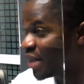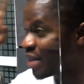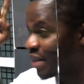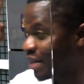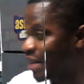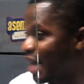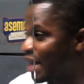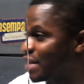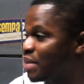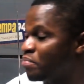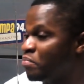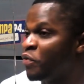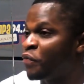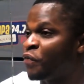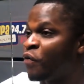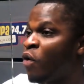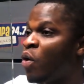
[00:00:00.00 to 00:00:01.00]
he sat
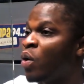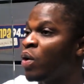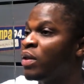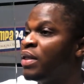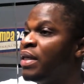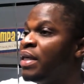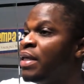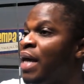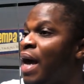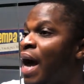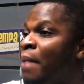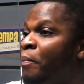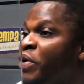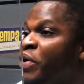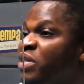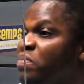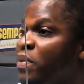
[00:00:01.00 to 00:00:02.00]
before the
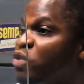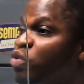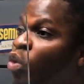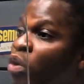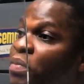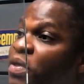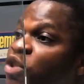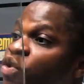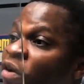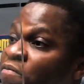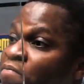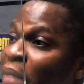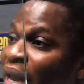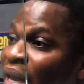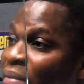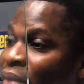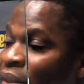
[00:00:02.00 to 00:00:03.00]
Appointments Committee of
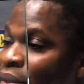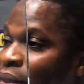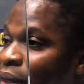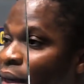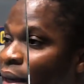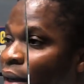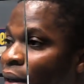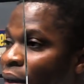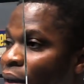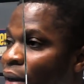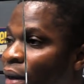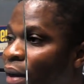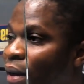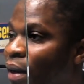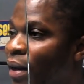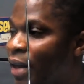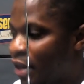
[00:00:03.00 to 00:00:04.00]
Parliament.
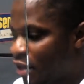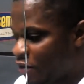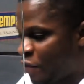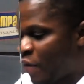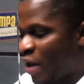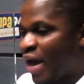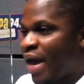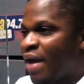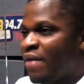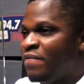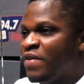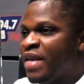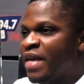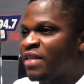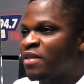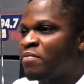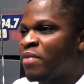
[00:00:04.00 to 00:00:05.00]
Yes, if I
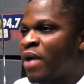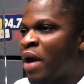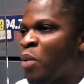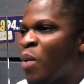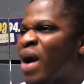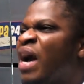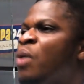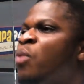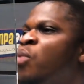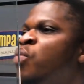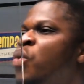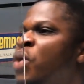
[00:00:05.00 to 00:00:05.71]
evidence, bra, what can